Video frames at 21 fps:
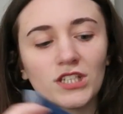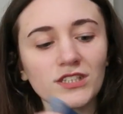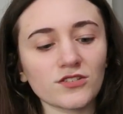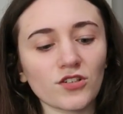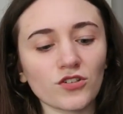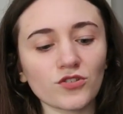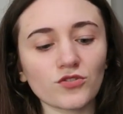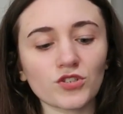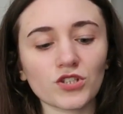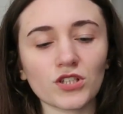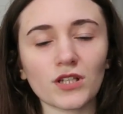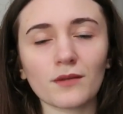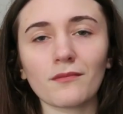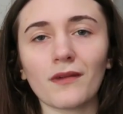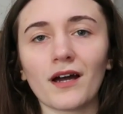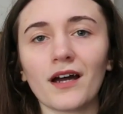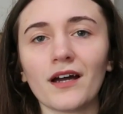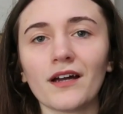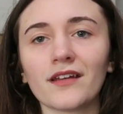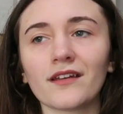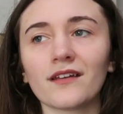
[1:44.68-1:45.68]
is not usually
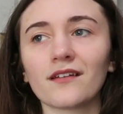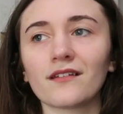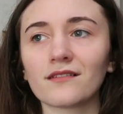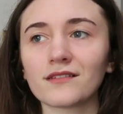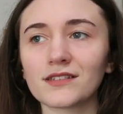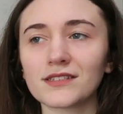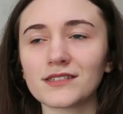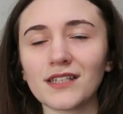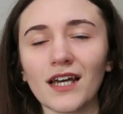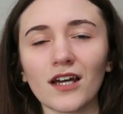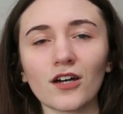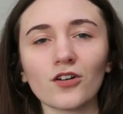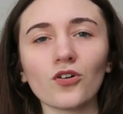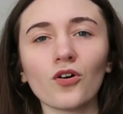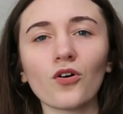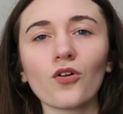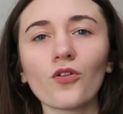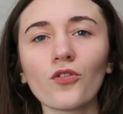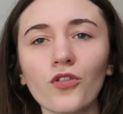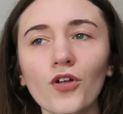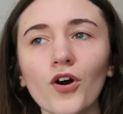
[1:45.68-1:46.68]
my style,
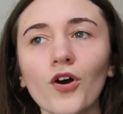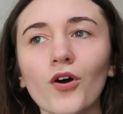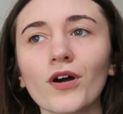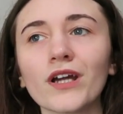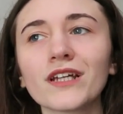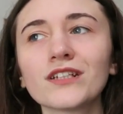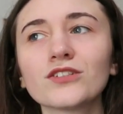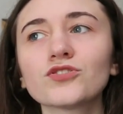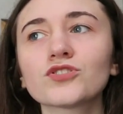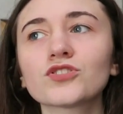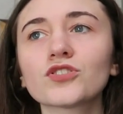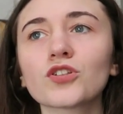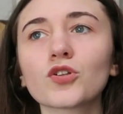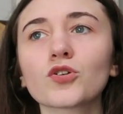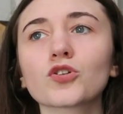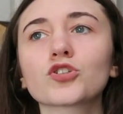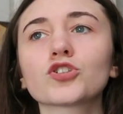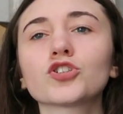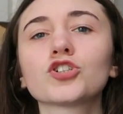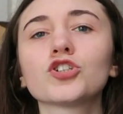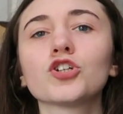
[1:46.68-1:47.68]
although it doesn't
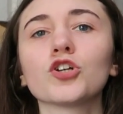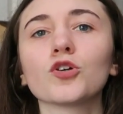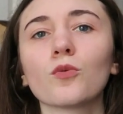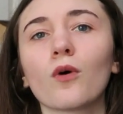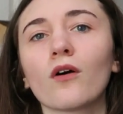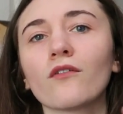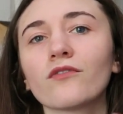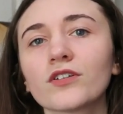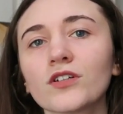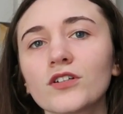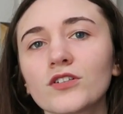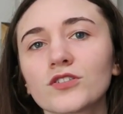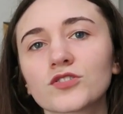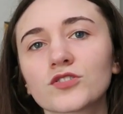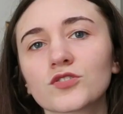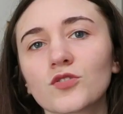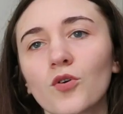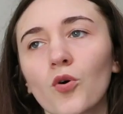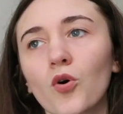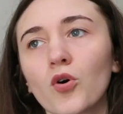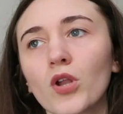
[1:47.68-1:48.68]
look too
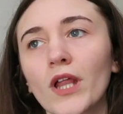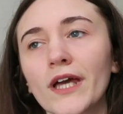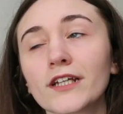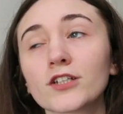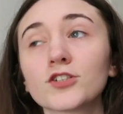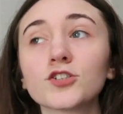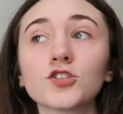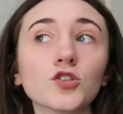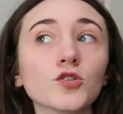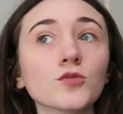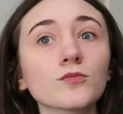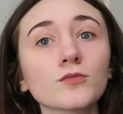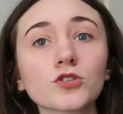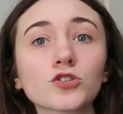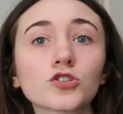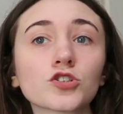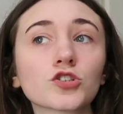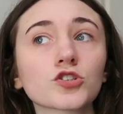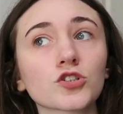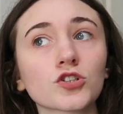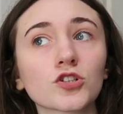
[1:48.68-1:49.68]
obvious or like too
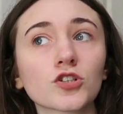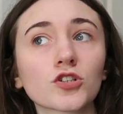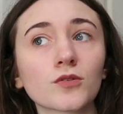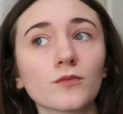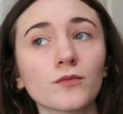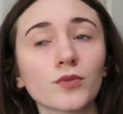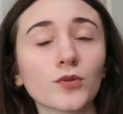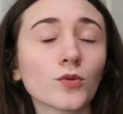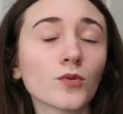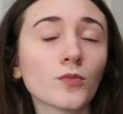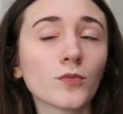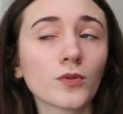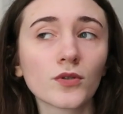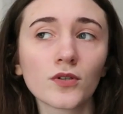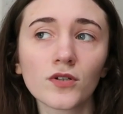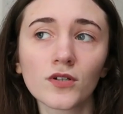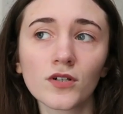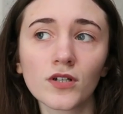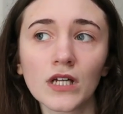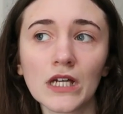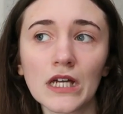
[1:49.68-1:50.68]
much boob
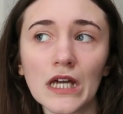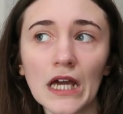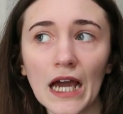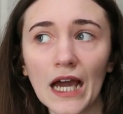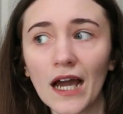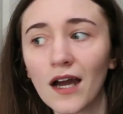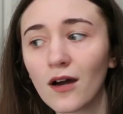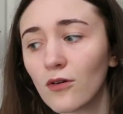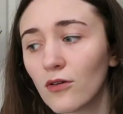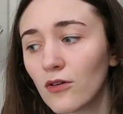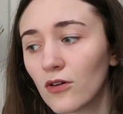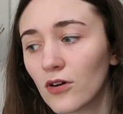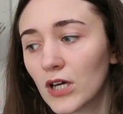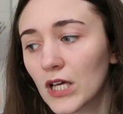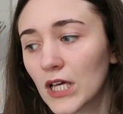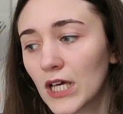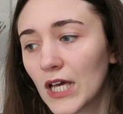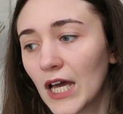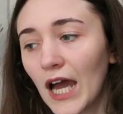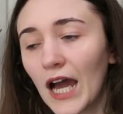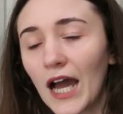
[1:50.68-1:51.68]
out.
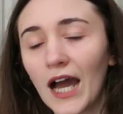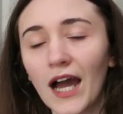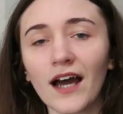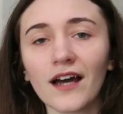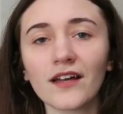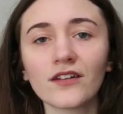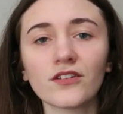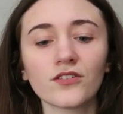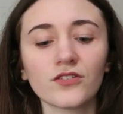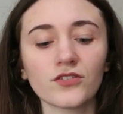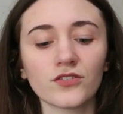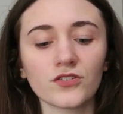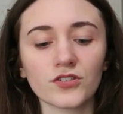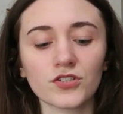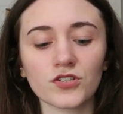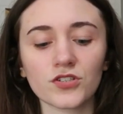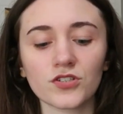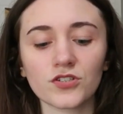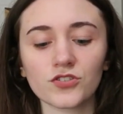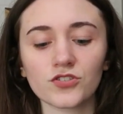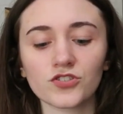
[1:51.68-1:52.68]

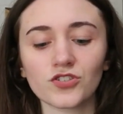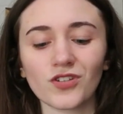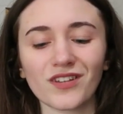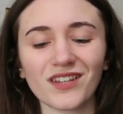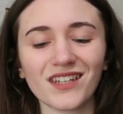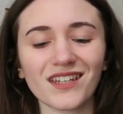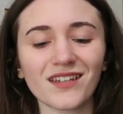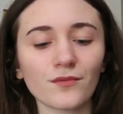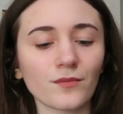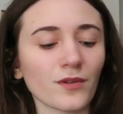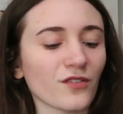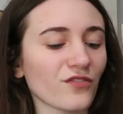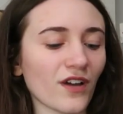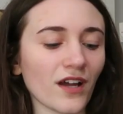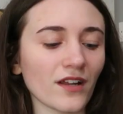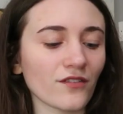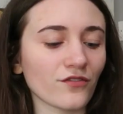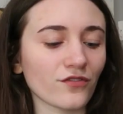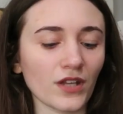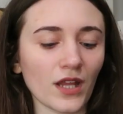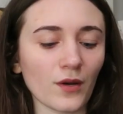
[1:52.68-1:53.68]
And so I think it would be
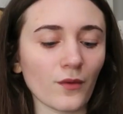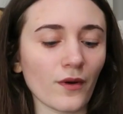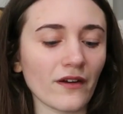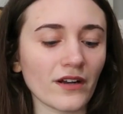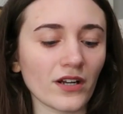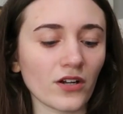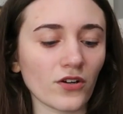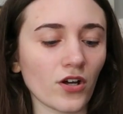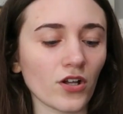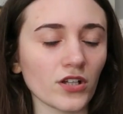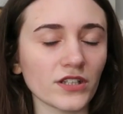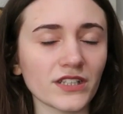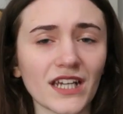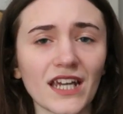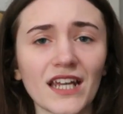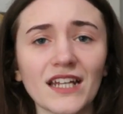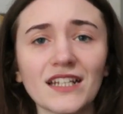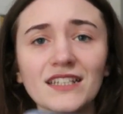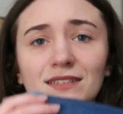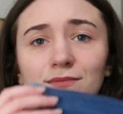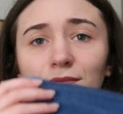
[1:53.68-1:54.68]
fine for like wearing on holiday.
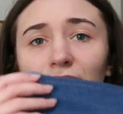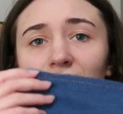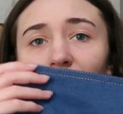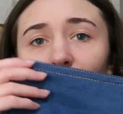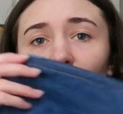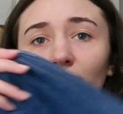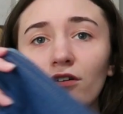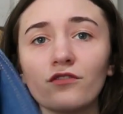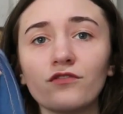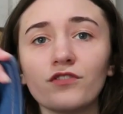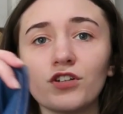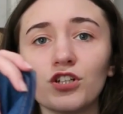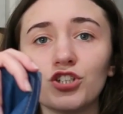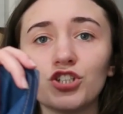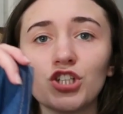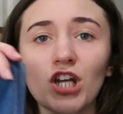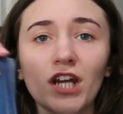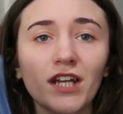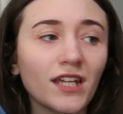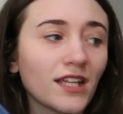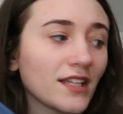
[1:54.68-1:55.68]
And it's made out of
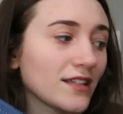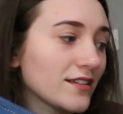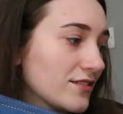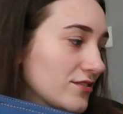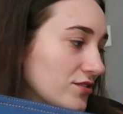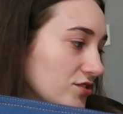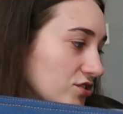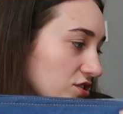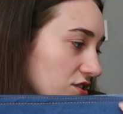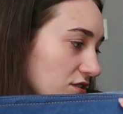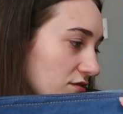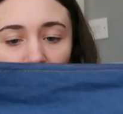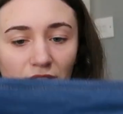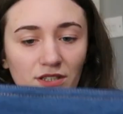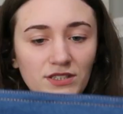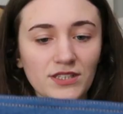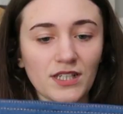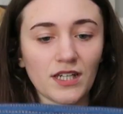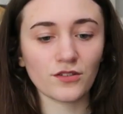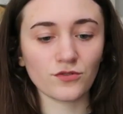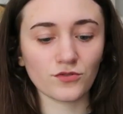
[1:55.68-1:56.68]
jeggings
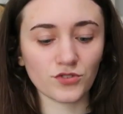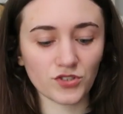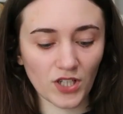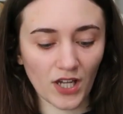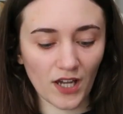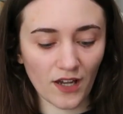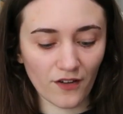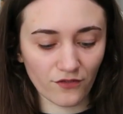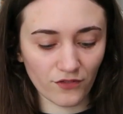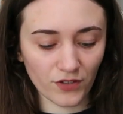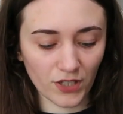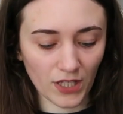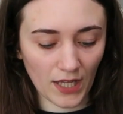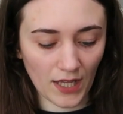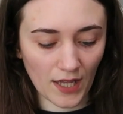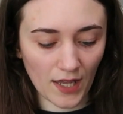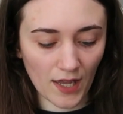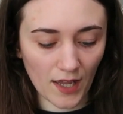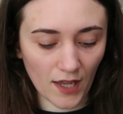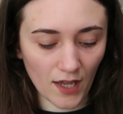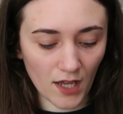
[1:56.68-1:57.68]
because I used to have
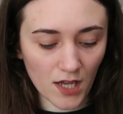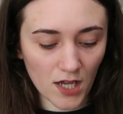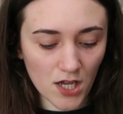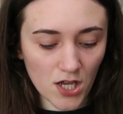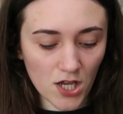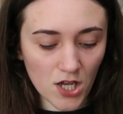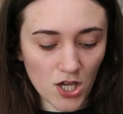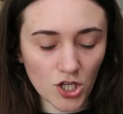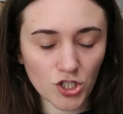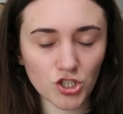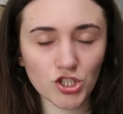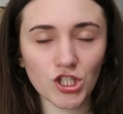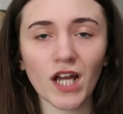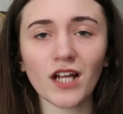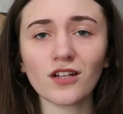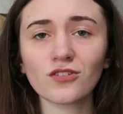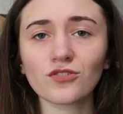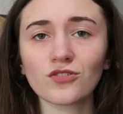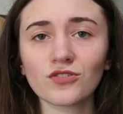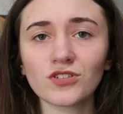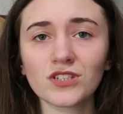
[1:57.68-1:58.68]
a
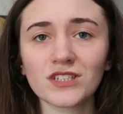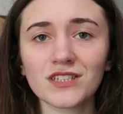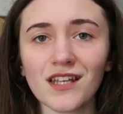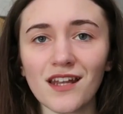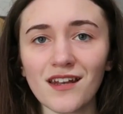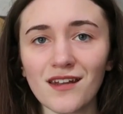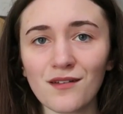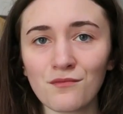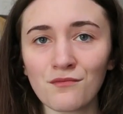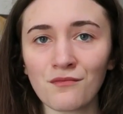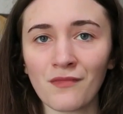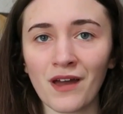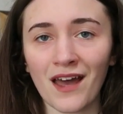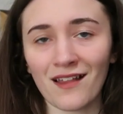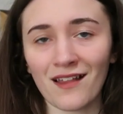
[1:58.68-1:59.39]
childhood denim